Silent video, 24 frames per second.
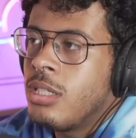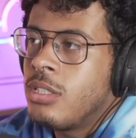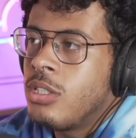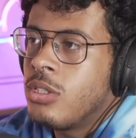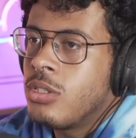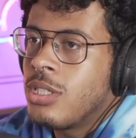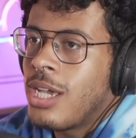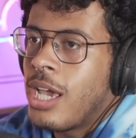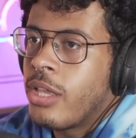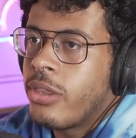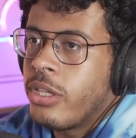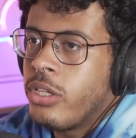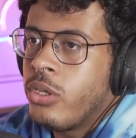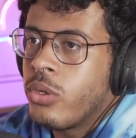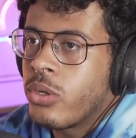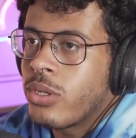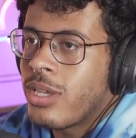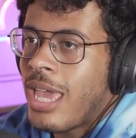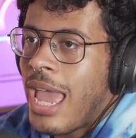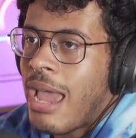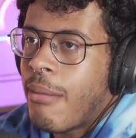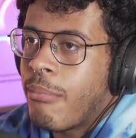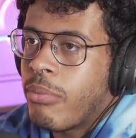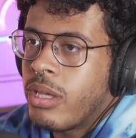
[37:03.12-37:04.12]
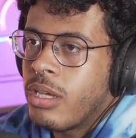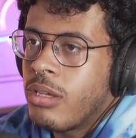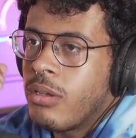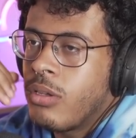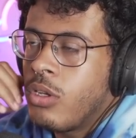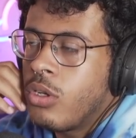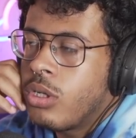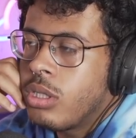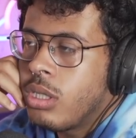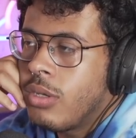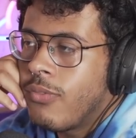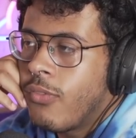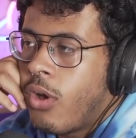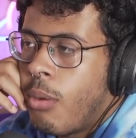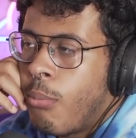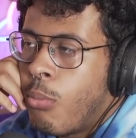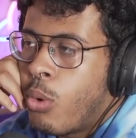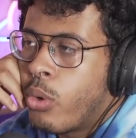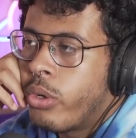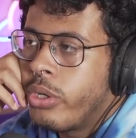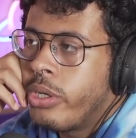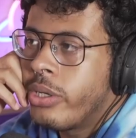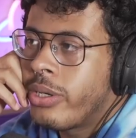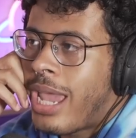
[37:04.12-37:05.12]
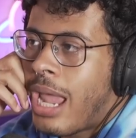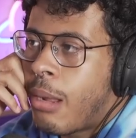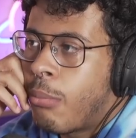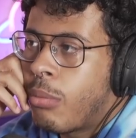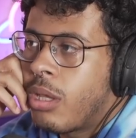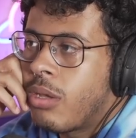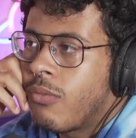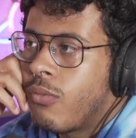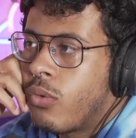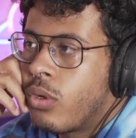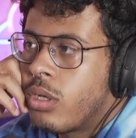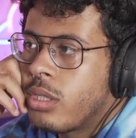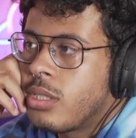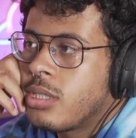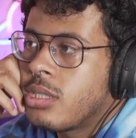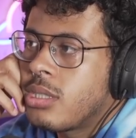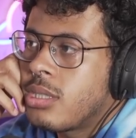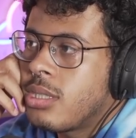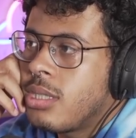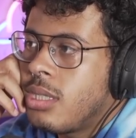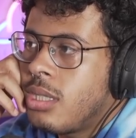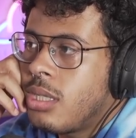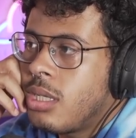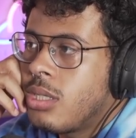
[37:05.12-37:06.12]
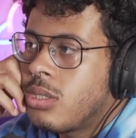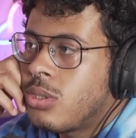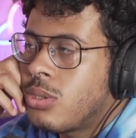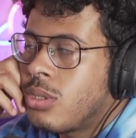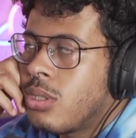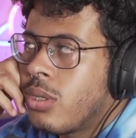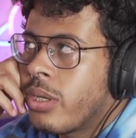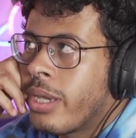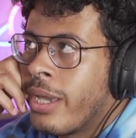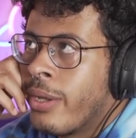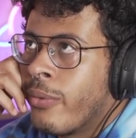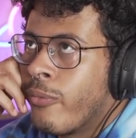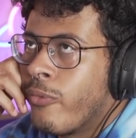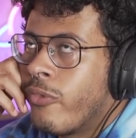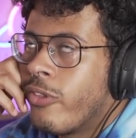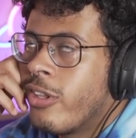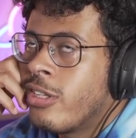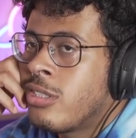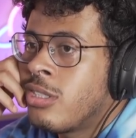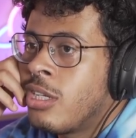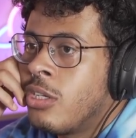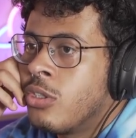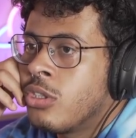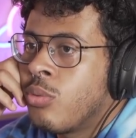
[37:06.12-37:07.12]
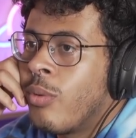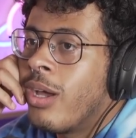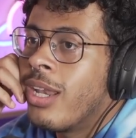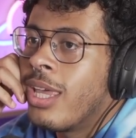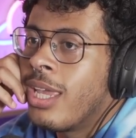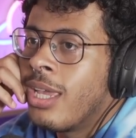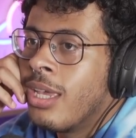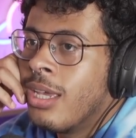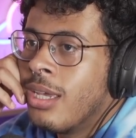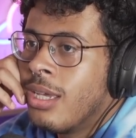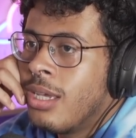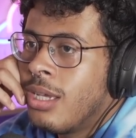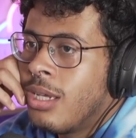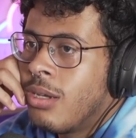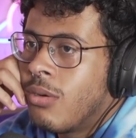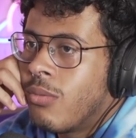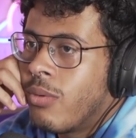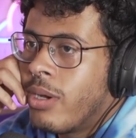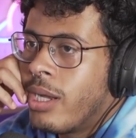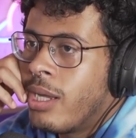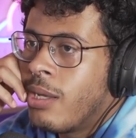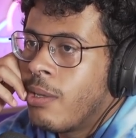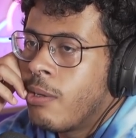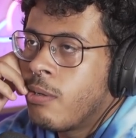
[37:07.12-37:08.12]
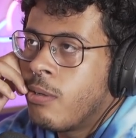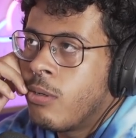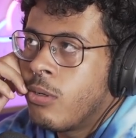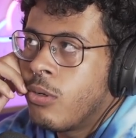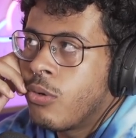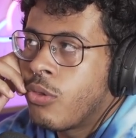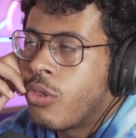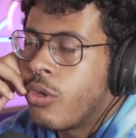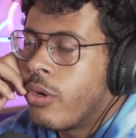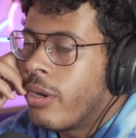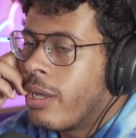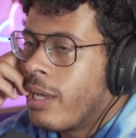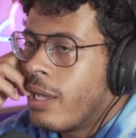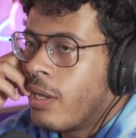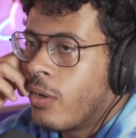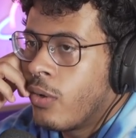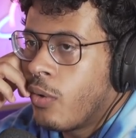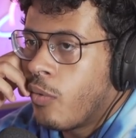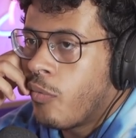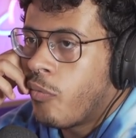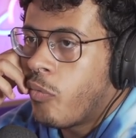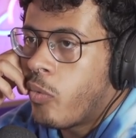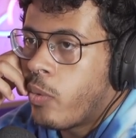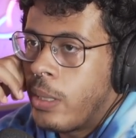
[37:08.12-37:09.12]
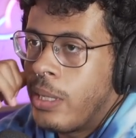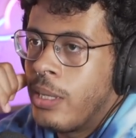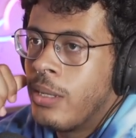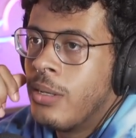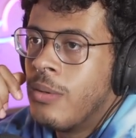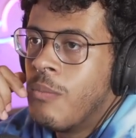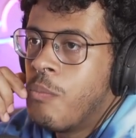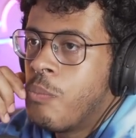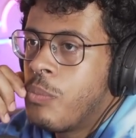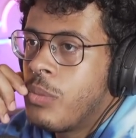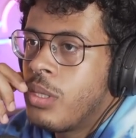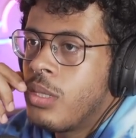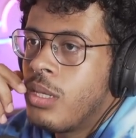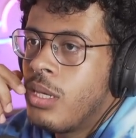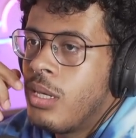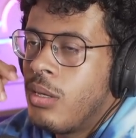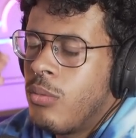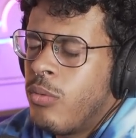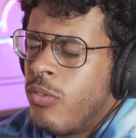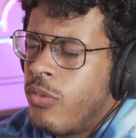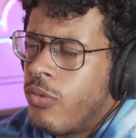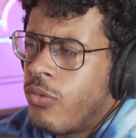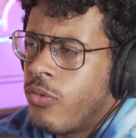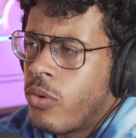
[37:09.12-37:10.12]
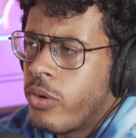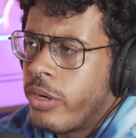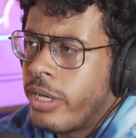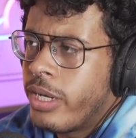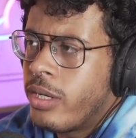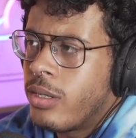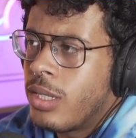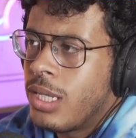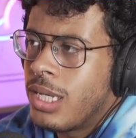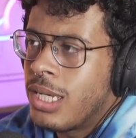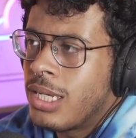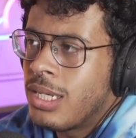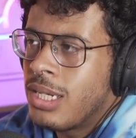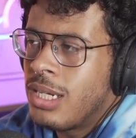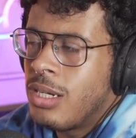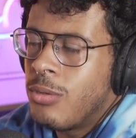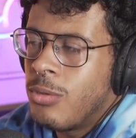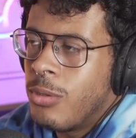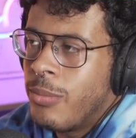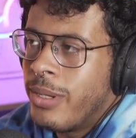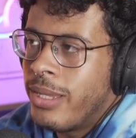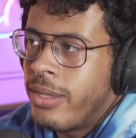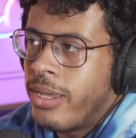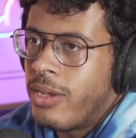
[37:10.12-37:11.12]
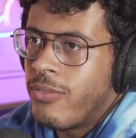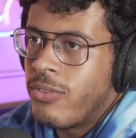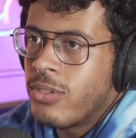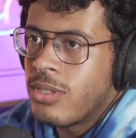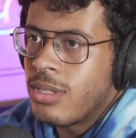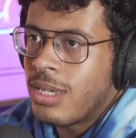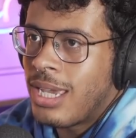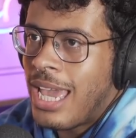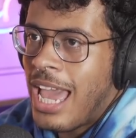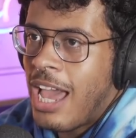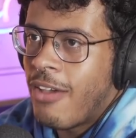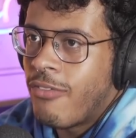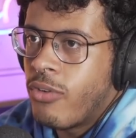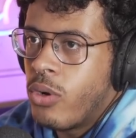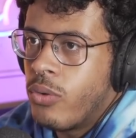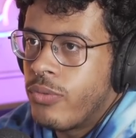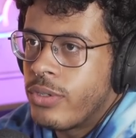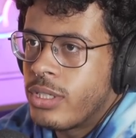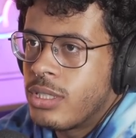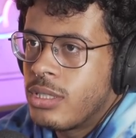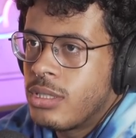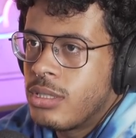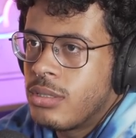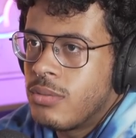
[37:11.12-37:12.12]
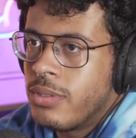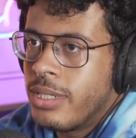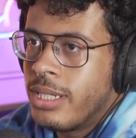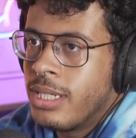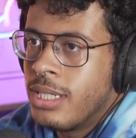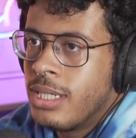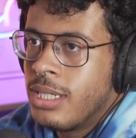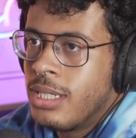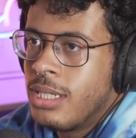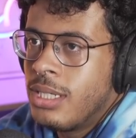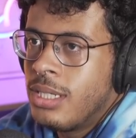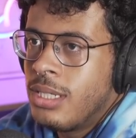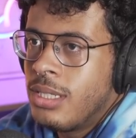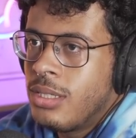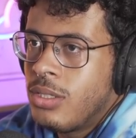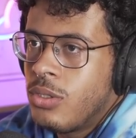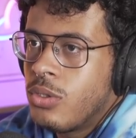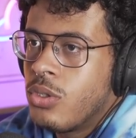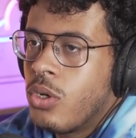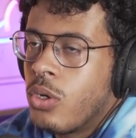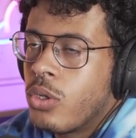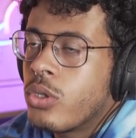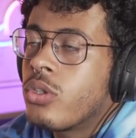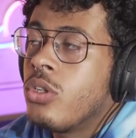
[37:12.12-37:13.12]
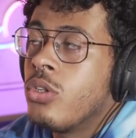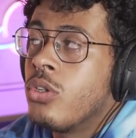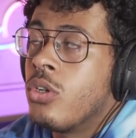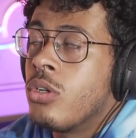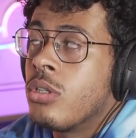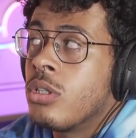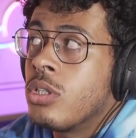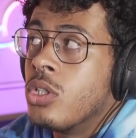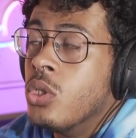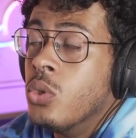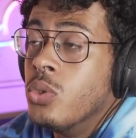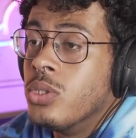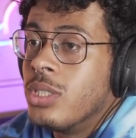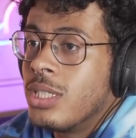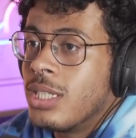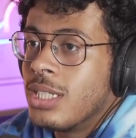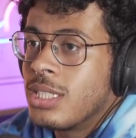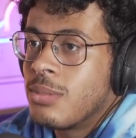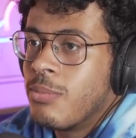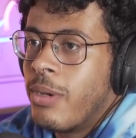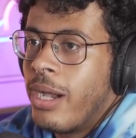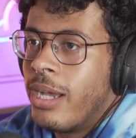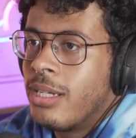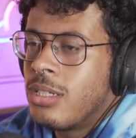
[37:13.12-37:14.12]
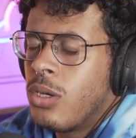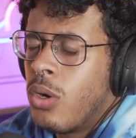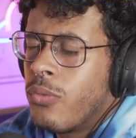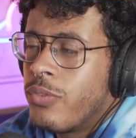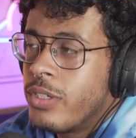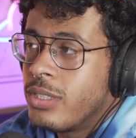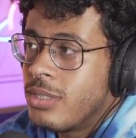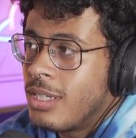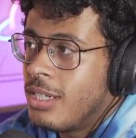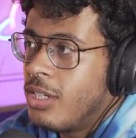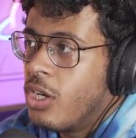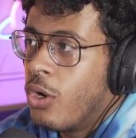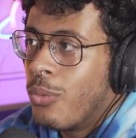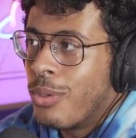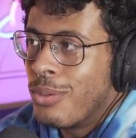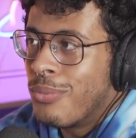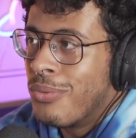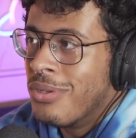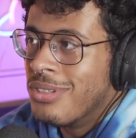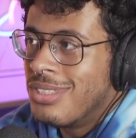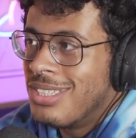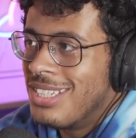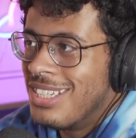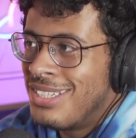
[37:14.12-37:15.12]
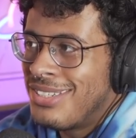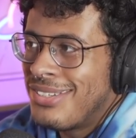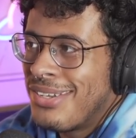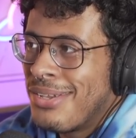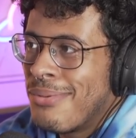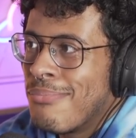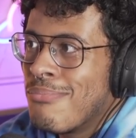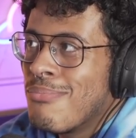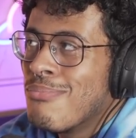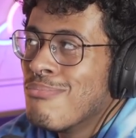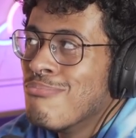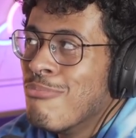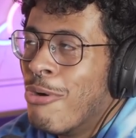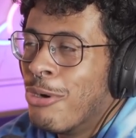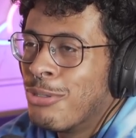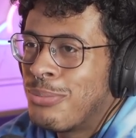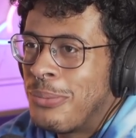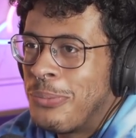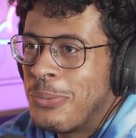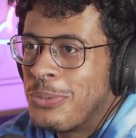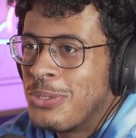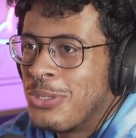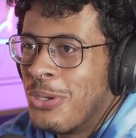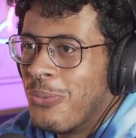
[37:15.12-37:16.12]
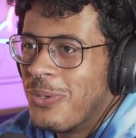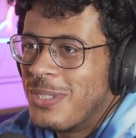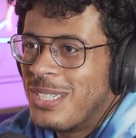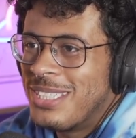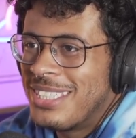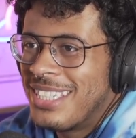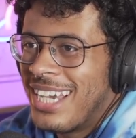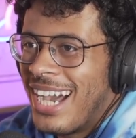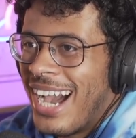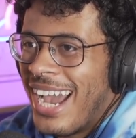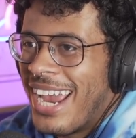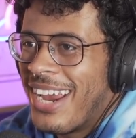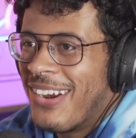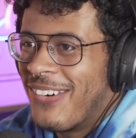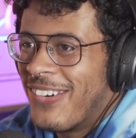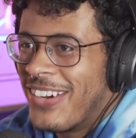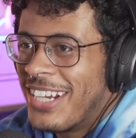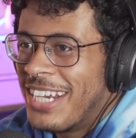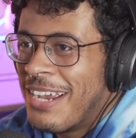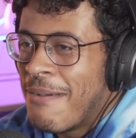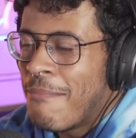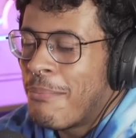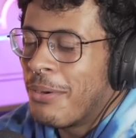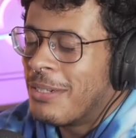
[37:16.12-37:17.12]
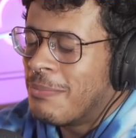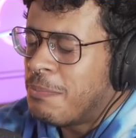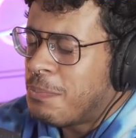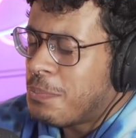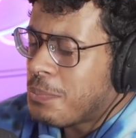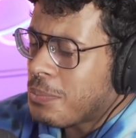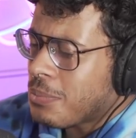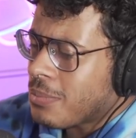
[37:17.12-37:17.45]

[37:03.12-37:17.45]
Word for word: lead to your death. And you're gambling. you have got more you're gambling for because it's okay. Let's say you're 20, right, or you're 30, or you're 40. If you're 40, you're like, oh well, my life is like half over, right? Yeah. You're not you're not losing as much. Obviously, no one wants to. Most people don't want to die, right? But